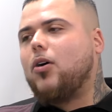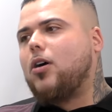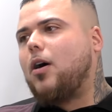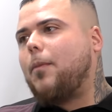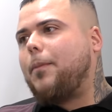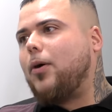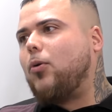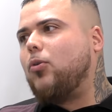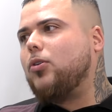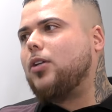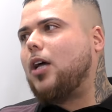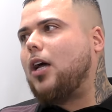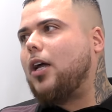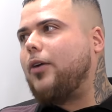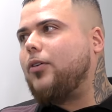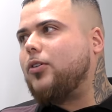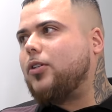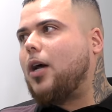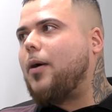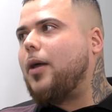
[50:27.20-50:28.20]
Mark, Carpell was
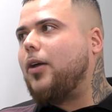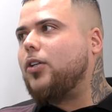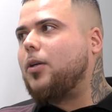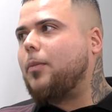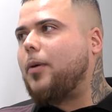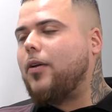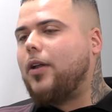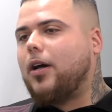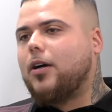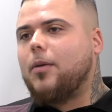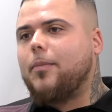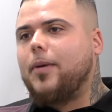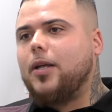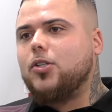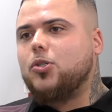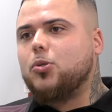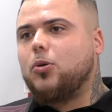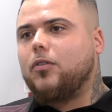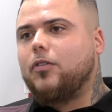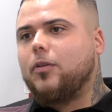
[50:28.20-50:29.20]
like he was like he was a bit like a
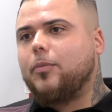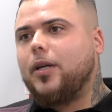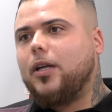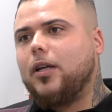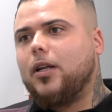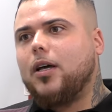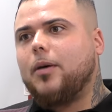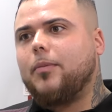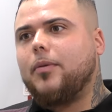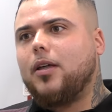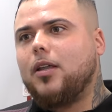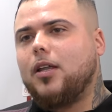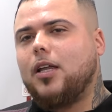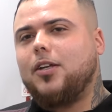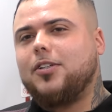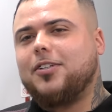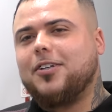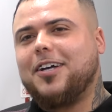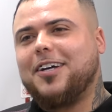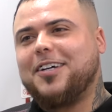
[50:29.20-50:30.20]
mentor for me. You know what I mean?
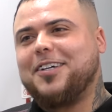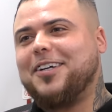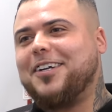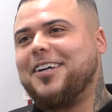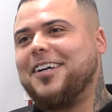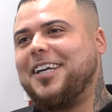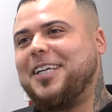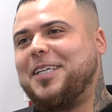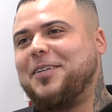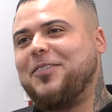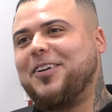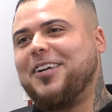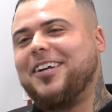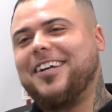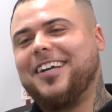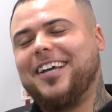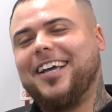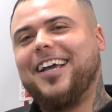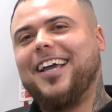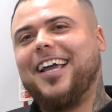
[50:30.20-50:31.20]
He's like a, he's a
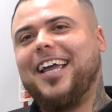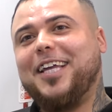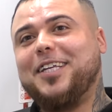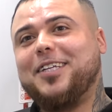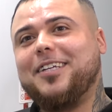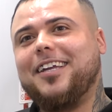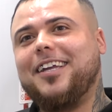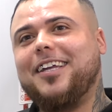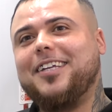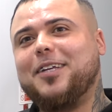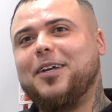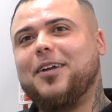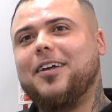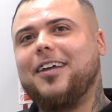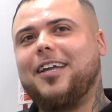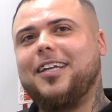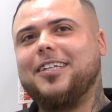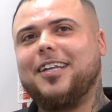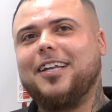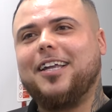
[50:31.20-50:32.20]
bit he's he's
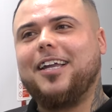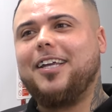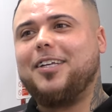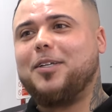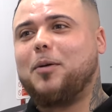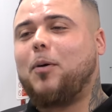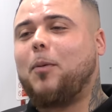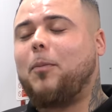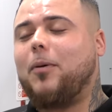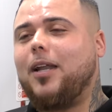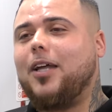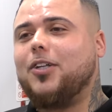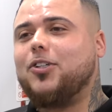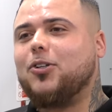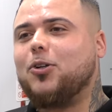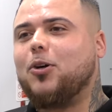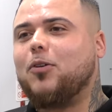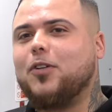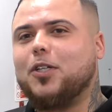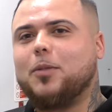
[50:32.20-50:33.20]
a he's a he's a proper
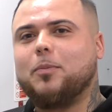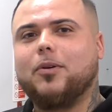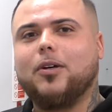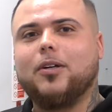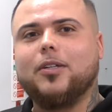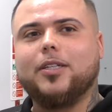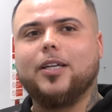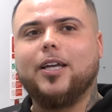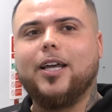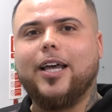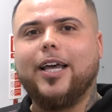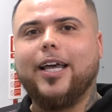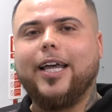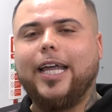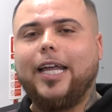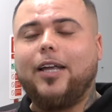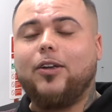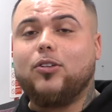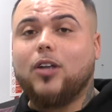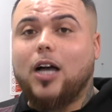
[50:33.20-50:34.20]
legend over Spurs.
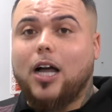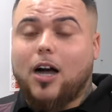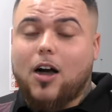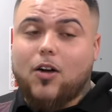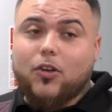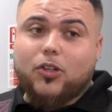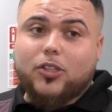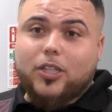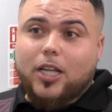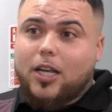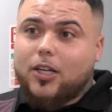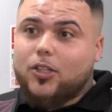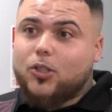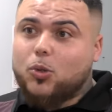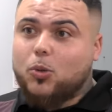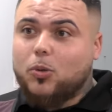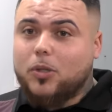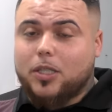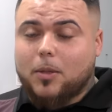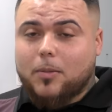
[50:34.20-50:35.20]
He's like I used to hear
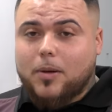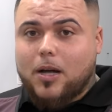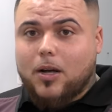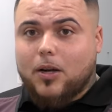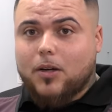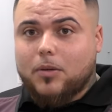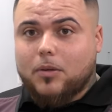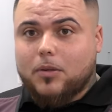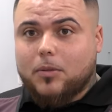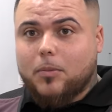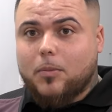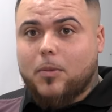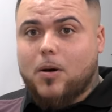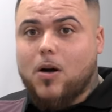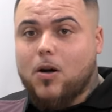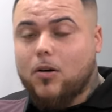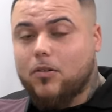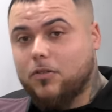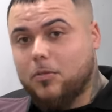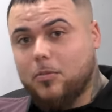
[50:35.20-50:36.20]
stories about
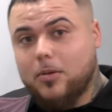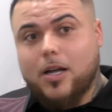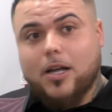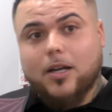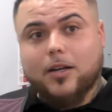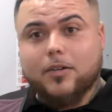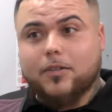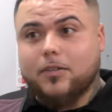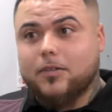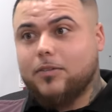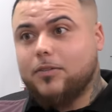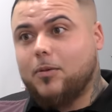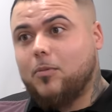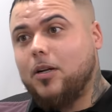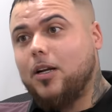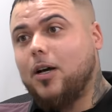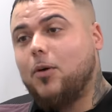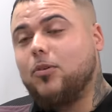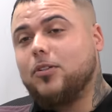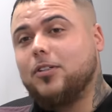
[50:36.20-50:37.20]
Mark from like
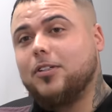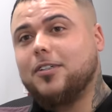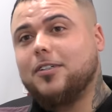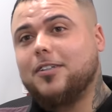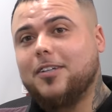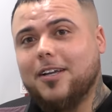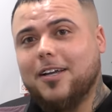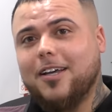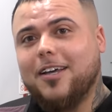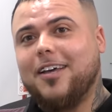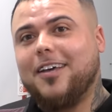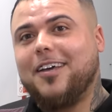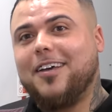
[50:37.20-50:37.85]
from when I was